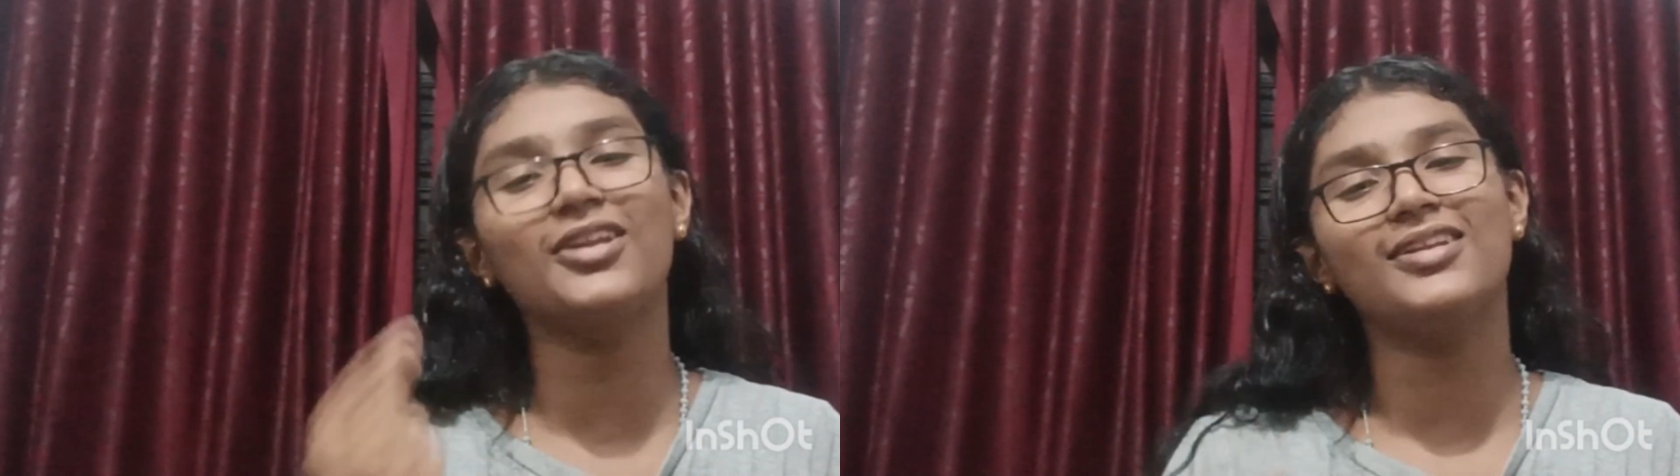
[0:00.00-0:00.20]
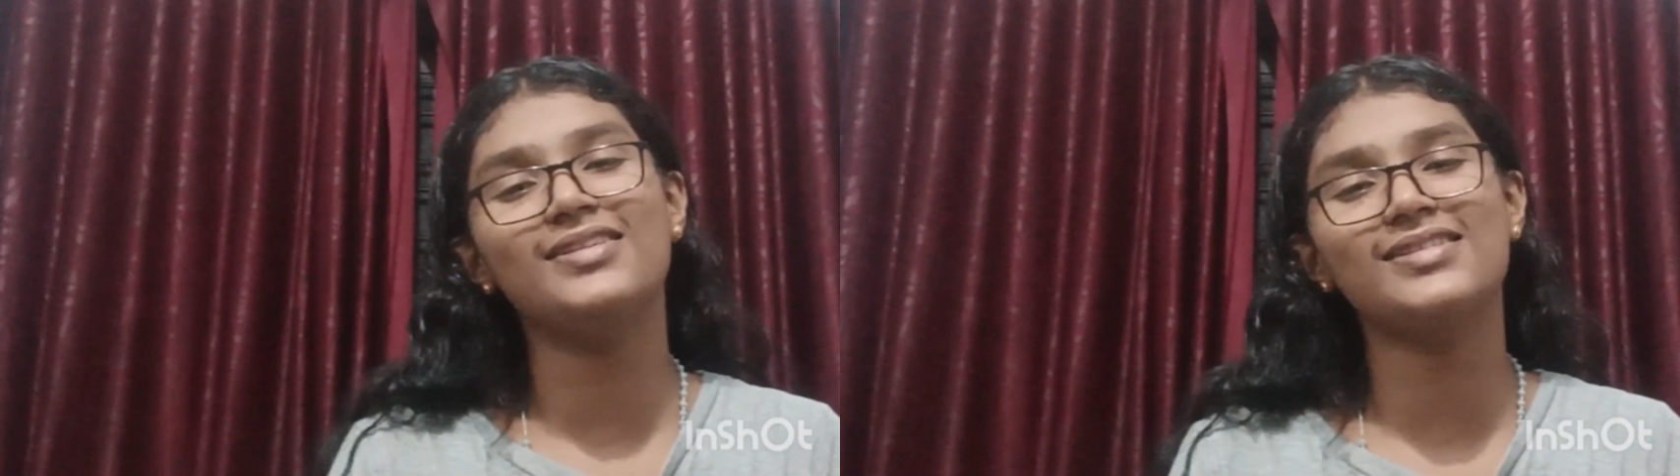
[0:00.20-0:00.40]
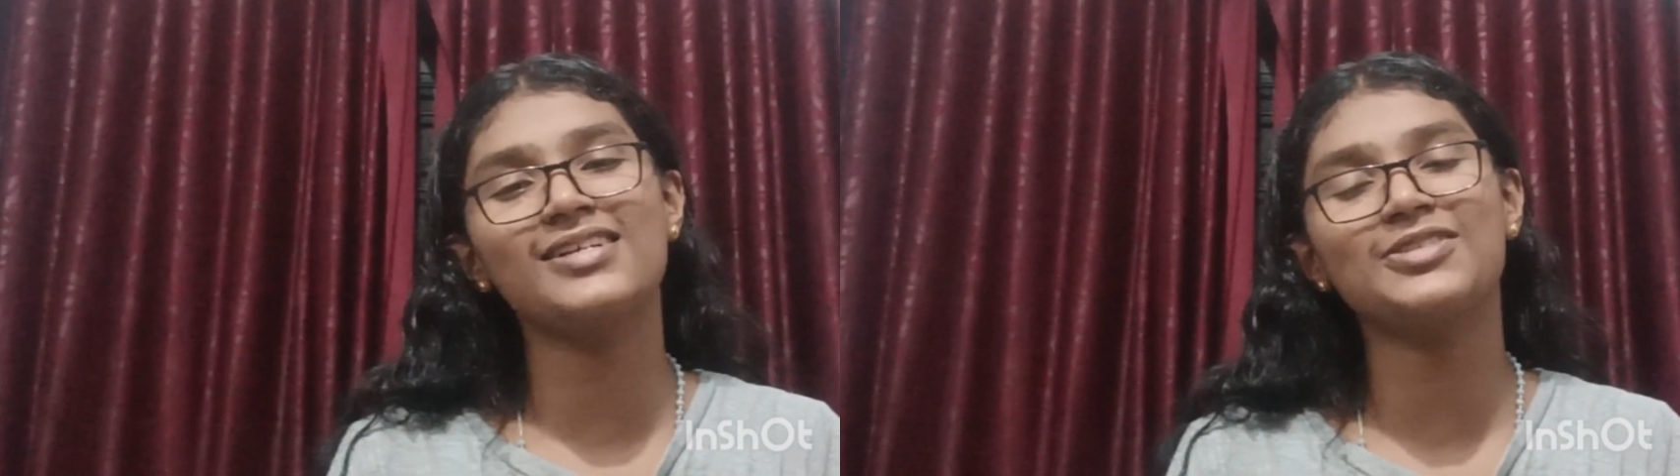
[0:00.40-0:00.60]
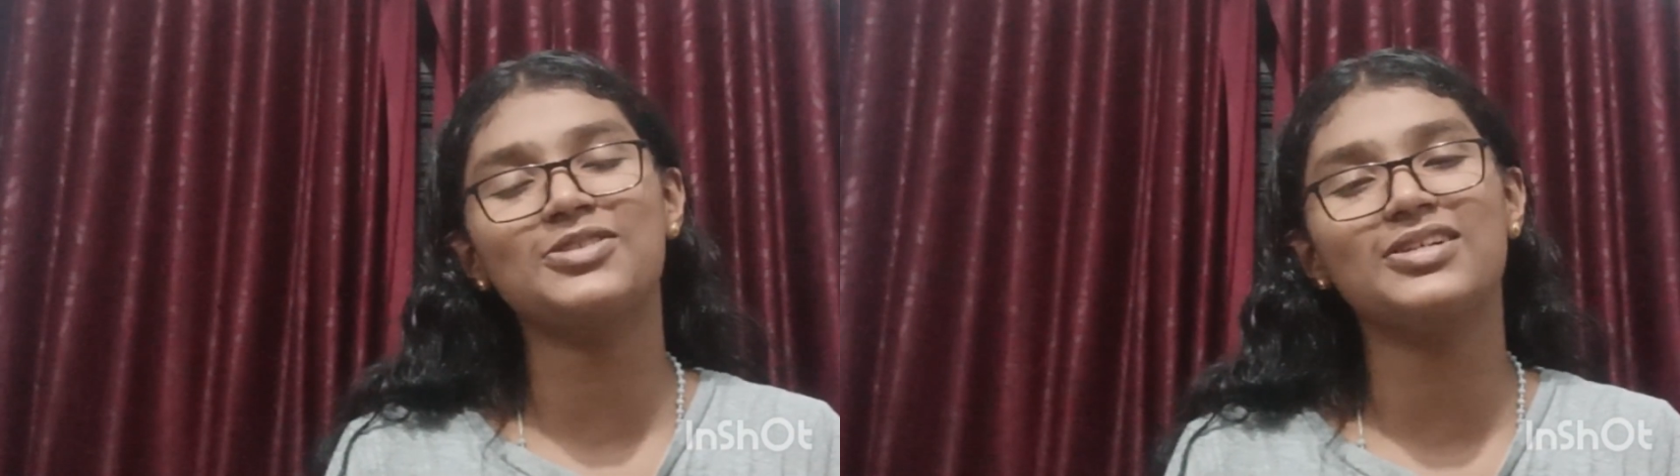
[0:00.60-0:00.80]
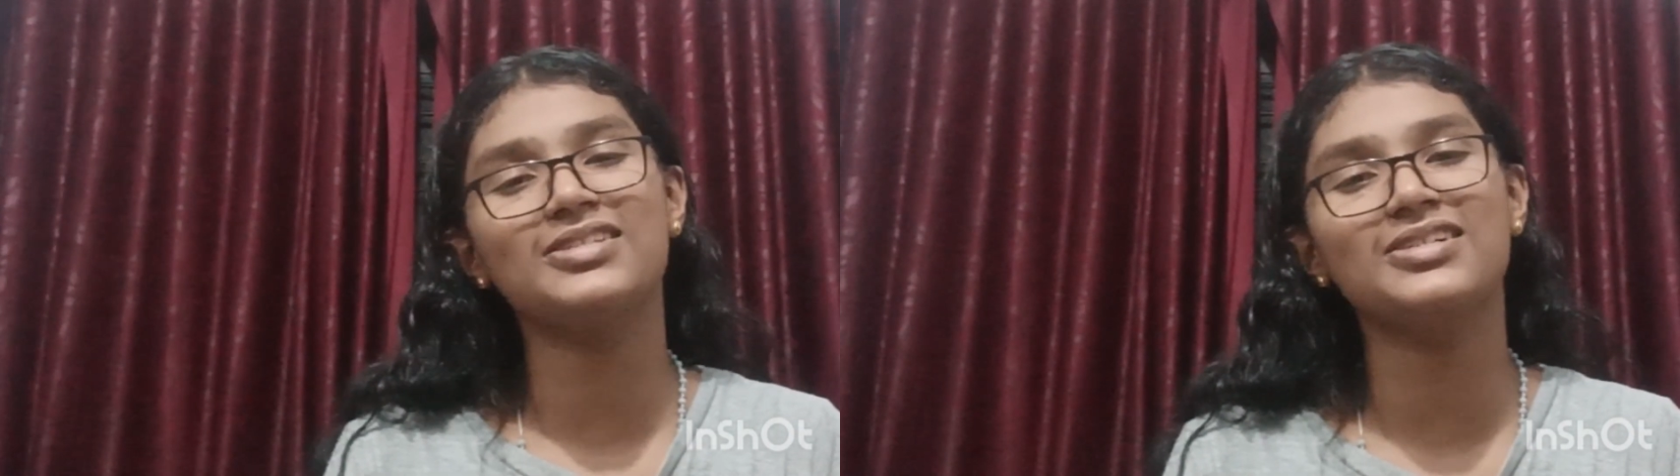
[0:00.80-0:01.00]
listening to
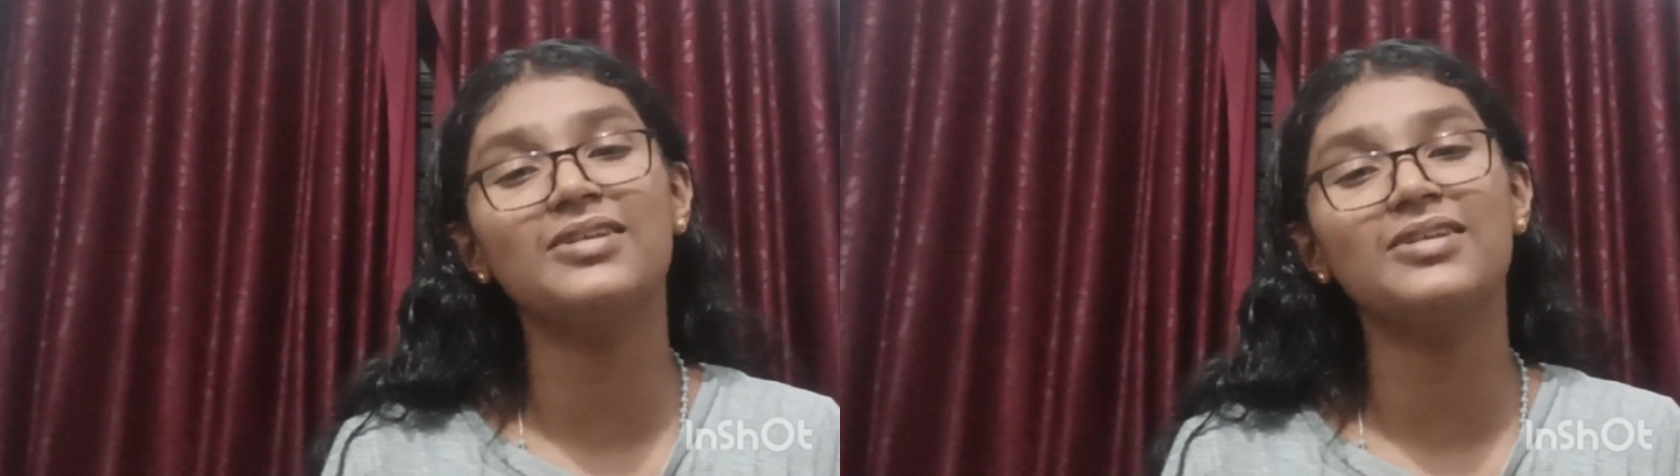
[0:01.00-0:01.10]
the